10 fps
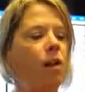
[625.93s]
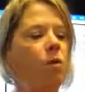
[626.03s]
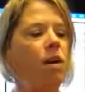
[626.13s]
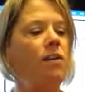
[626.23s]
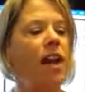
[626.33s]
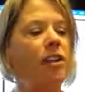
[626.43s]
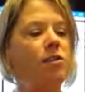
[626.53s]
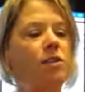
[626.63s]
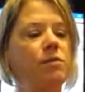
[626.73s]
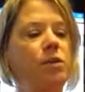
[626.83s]
What
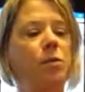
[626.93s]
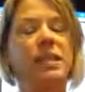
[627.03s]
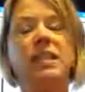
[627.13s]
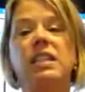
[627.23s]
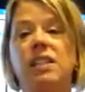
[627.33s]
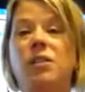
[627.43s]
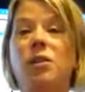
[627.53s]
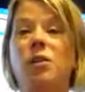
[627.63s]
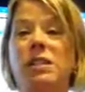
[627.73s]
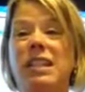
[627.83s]
factors influence the
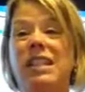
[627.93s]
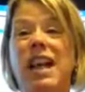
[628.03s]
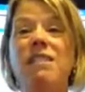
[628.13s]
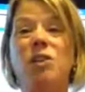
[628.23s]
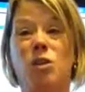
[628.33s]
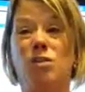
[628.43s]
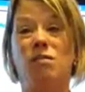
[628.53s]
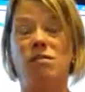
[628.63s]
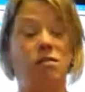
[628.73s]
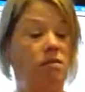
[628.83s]
difficulty level
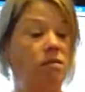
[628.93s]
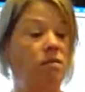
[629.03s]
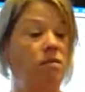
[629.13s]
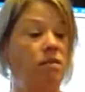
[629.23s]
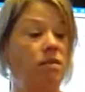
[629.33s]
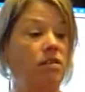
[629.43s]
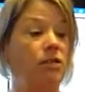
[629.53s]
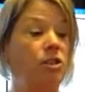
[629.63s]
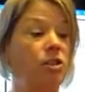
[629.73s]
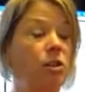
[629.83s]
for
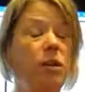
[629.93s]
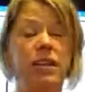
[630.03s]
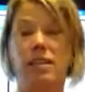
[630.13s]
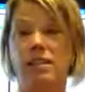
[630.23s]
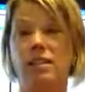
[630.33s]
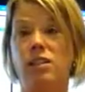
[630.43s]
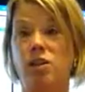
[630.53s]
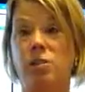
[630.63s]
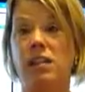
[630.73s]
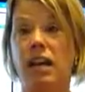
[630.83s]
students in
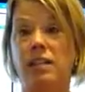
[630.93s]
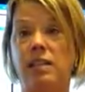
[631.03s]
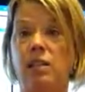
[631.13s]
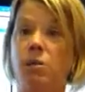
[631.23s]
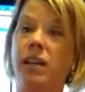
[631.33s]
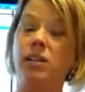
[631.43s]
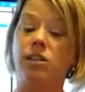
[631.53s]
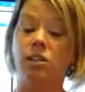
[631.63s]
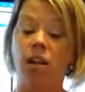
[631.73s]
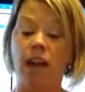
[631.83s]
subitizing? So we can
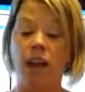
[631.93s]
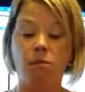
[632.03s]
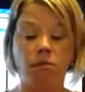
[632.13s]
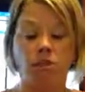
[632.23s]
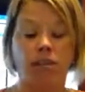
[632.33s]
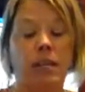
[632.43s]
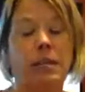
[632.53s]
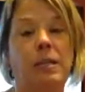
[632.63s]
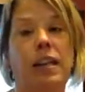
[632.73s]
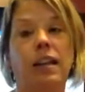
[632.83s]
start out with
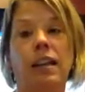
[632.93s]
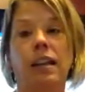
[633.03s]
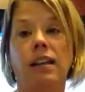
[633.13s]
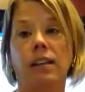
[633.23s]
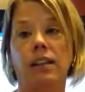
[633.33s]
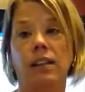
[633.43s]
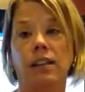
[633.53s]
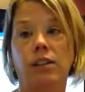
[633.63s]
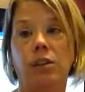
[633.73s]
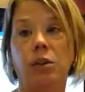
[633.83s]
just
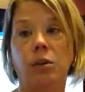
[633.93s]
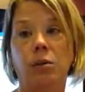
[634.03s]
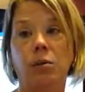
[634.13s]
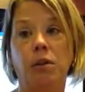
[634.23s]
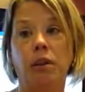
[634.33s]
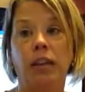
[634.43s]
2,